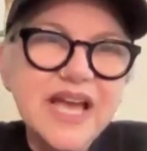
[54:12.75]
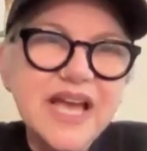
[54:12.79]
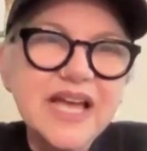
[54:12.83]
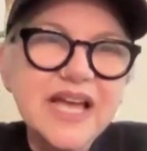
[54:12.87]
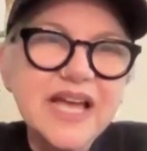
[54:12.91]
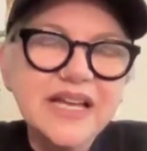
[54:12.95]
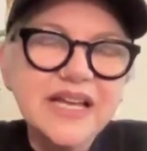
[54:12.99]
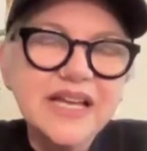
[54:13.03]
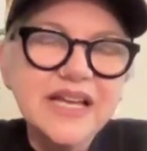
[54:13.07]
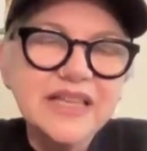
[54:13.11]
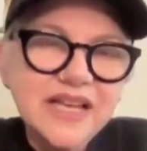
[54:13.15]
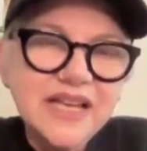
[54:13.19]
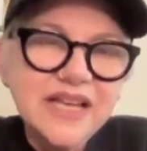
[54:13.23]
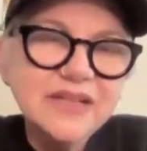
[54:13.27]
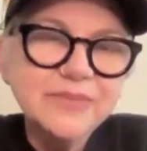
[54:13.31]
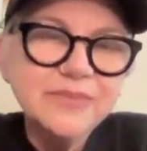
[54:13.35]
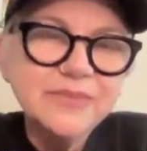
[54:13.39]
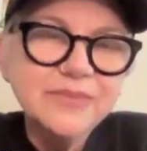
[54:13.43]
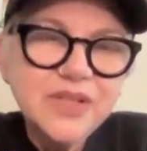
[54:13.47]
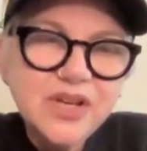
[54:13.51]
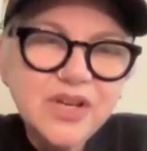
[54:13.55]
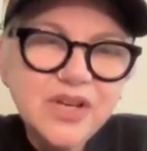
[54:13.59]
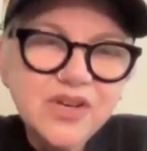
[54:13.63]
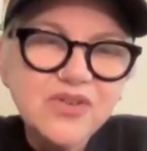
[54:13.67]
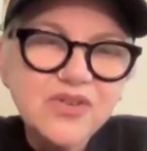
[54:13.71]
And I let
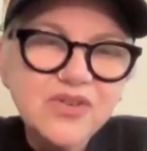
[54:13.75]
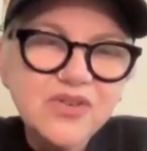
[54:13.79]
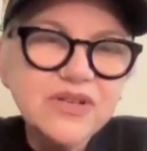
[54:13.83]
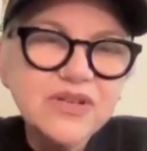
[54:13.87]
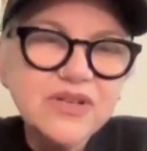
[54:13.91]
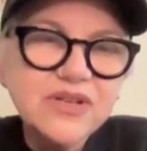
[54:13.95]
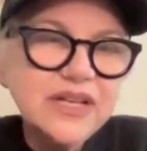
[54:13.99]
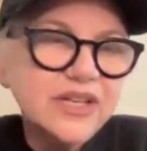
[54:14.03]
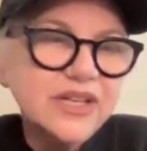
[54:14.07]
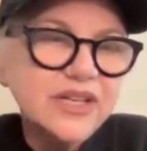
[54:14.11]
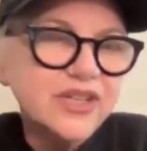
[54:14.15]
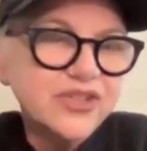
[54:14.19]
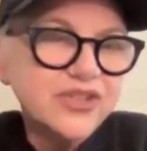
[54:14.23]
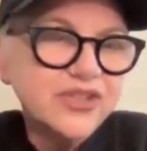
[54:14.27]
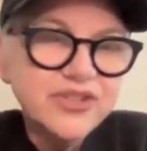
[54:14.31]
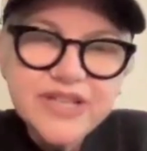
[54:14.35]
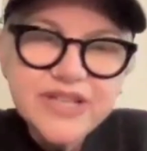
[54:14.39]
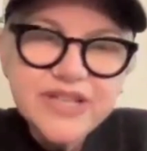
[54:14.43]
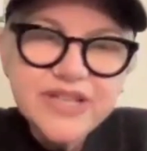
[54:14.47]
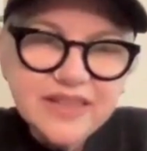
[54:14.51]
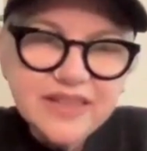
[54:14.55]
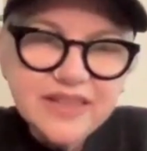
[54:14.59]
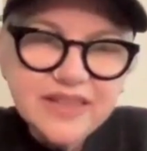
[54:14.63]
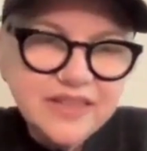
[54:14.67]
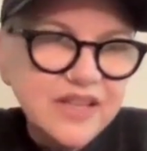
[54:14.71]
him know, your
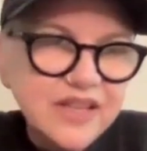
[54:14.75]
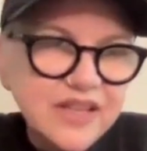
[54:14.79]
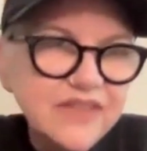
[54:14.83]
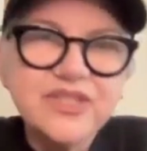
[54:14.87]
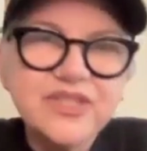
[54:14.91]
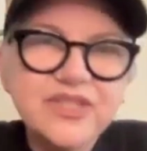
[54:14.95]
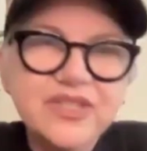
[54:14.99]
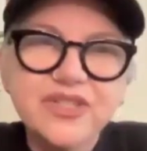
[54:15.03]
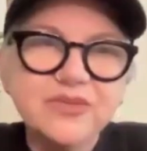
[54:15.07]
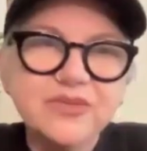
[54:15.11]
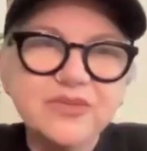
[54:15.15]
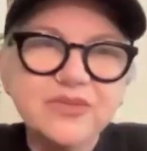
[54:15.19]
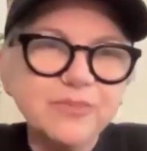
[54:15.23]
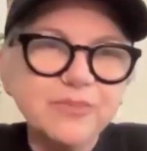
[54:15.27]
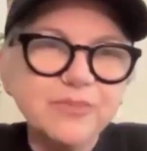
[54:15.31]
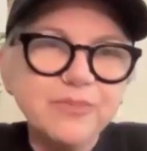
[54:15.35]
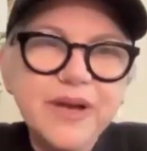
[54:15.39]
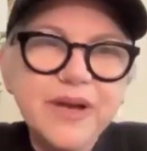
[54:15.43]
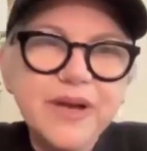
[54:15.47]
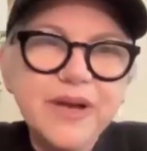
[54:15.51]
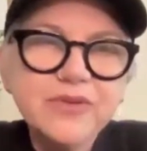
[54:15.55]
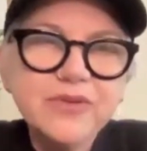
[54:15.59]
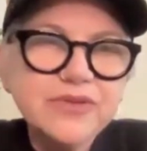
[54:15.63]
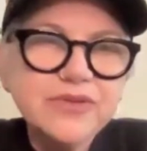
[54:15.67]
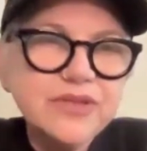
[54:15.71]
dad loves you
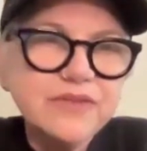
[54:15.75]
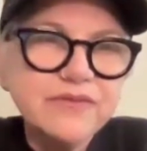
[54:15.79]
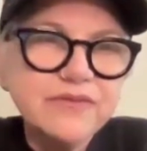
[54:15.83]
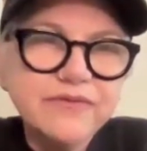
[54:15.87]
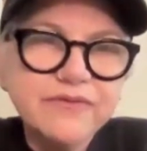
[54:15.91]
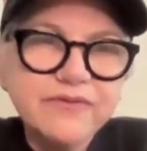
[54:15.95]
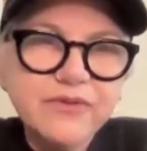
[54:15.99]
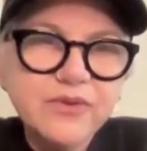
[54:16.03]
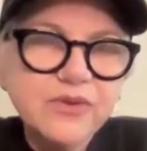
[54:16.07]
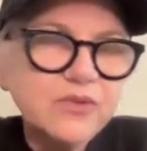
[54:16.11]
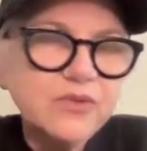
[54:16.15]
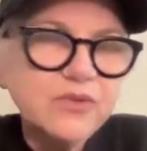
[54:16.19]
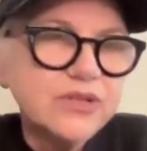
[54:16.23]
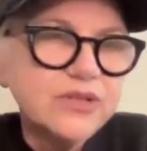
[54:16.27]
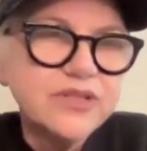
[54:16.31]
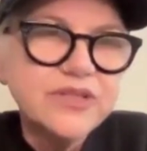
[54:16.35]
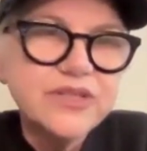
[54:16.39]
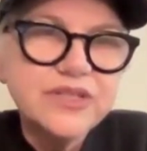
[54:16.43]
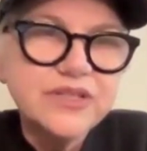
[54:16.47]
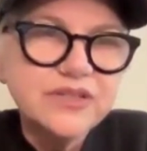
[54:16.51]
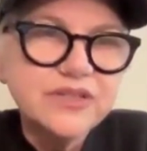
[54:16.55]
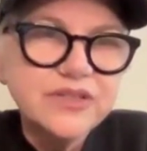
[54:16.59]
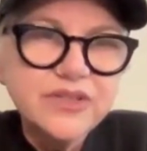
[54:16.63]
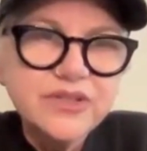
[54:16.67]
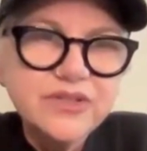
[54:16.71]
backwards and
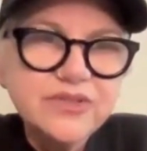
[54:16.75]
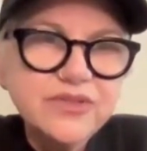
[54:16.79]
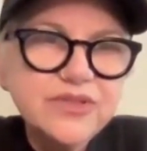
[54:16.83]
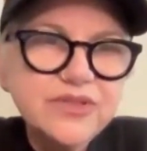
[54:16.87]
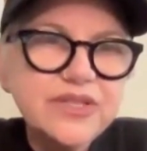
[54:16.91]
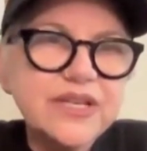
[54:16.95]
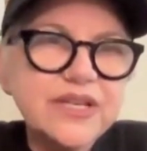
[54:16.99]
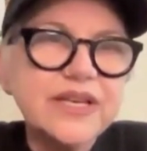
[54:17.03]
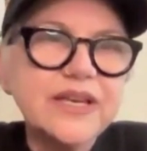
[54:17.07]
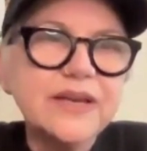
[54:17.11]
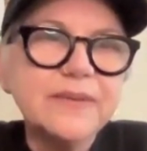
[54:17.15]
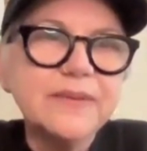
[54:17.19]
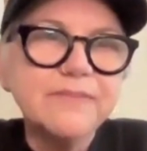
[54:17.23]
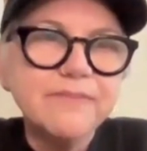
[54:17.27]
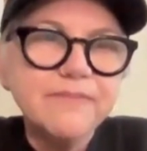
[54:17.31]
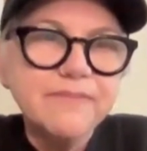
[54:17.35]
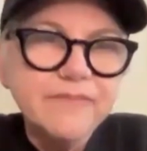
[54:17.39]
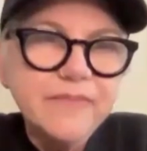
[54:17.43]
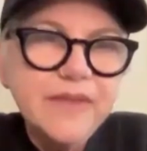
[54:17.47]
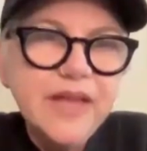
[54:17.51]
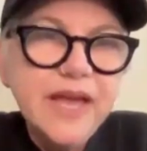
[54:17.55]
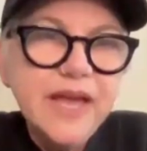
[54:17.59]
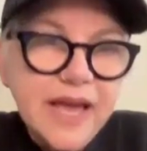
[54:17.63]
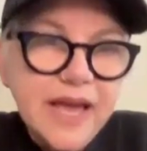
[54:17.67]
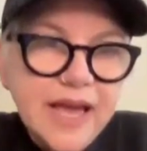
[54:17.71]
forwards till Tuesday.
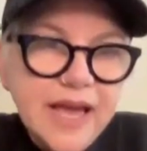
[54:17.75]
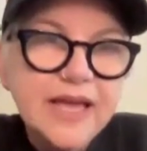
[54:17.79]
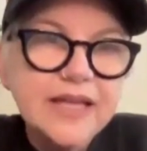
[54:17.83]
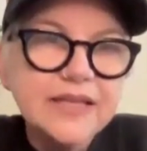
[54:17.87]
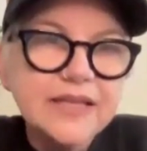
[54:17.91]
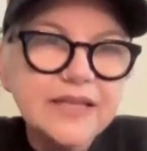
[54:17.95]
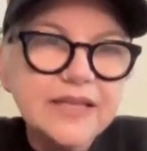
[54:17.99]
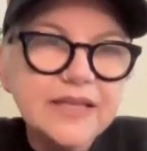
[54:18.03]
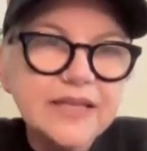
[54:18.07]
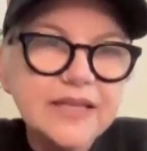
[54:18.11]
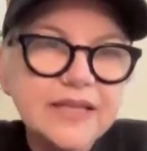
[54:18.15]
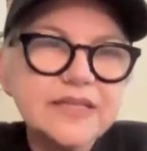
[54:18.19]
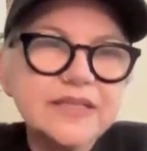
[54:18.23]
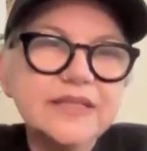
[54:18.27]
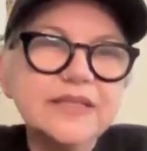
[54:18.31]
And